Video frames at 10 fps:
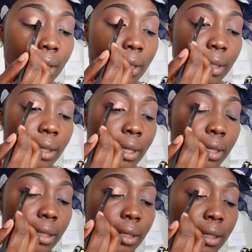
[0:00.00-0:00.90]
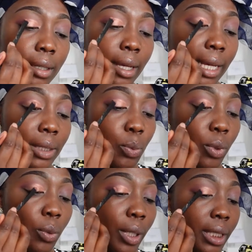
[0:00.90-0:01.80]
And then as we
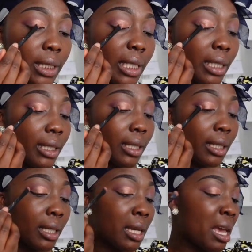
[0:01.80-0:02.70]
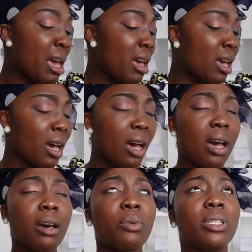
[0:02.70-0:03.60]
were waiting,
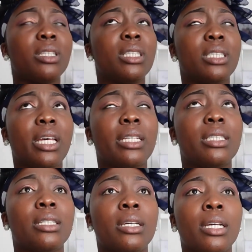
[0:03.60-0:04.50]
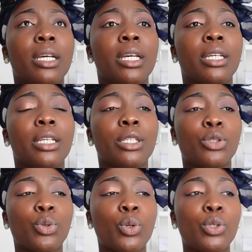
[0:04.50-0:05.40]
uh-huh, what he said
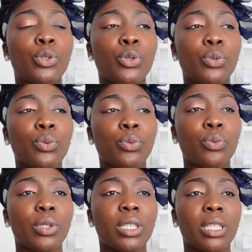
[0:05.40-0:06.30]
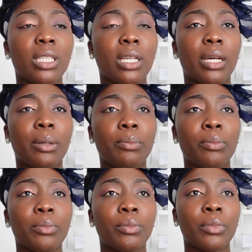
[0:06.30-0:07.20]
he's going to
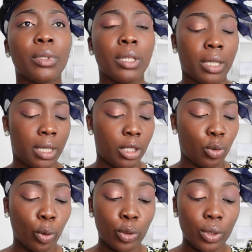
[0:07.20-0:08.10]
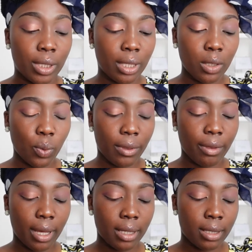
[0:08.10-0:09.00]
um he's going to deal with
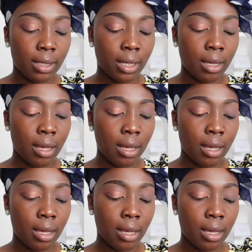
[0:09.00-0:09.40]
us